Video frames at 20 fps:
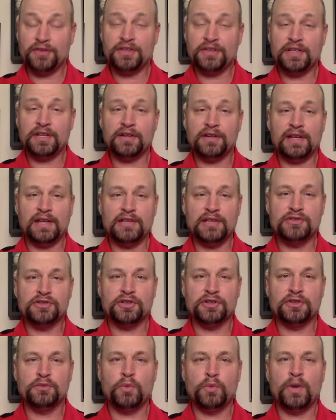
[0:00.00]
the year
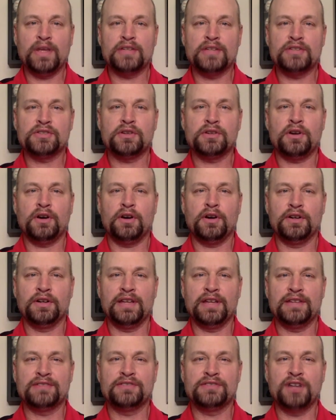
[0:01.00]
injured, which hurt
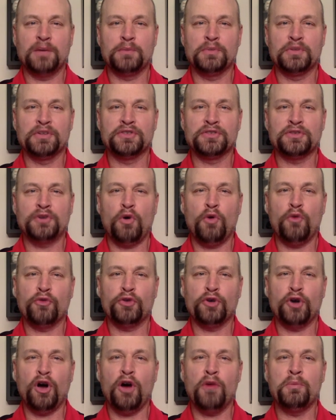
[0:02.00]
his numbers
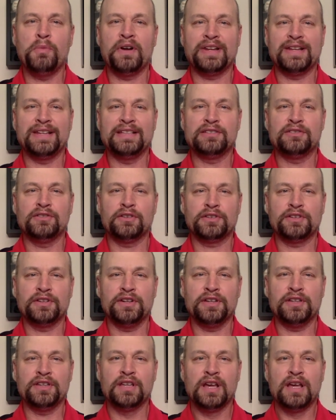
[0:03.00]
overall, but he's looked
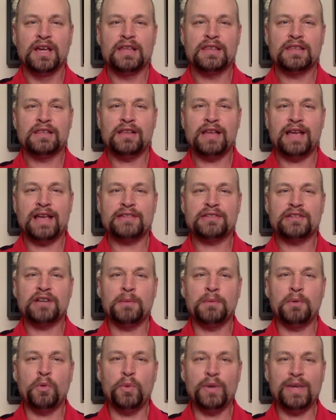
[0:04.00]
good the last
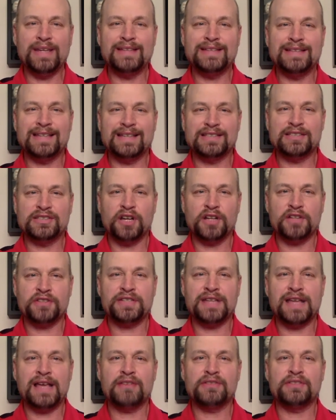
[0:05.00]
couple weeks. He has
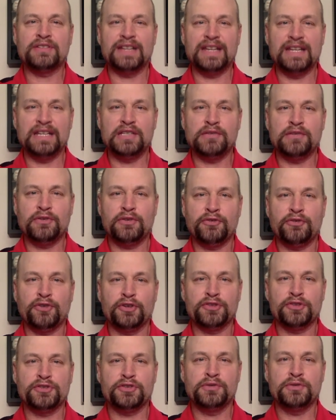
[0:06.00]
touchdowns in each of his
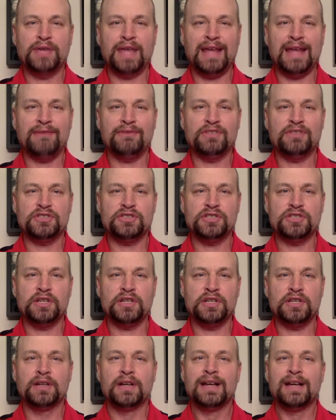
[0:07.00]
first 2 games this
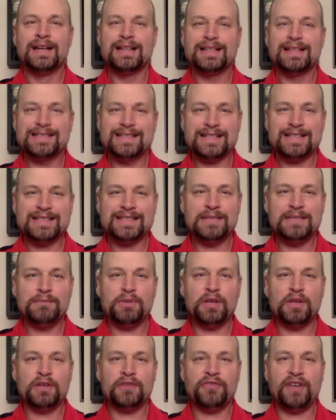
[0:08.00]
year, 16
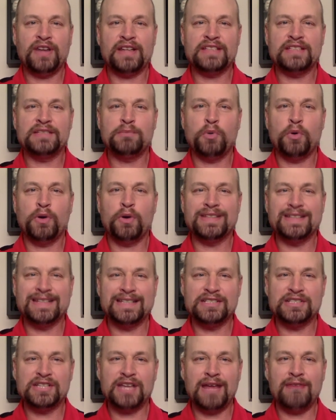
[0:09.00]
plus fantasy points
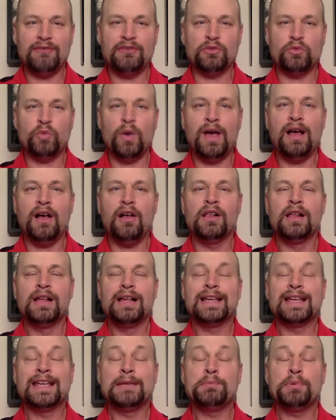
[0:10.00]
each game as well.
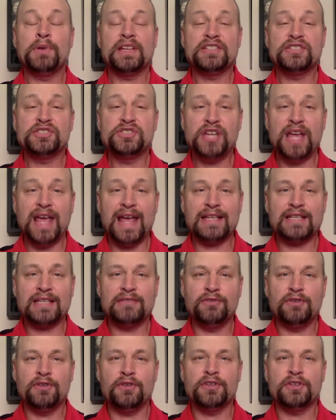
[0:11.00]
He plays
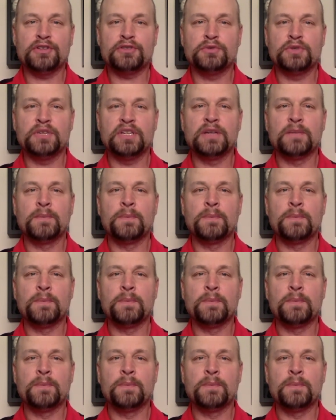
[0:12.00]
Jacksonville this week.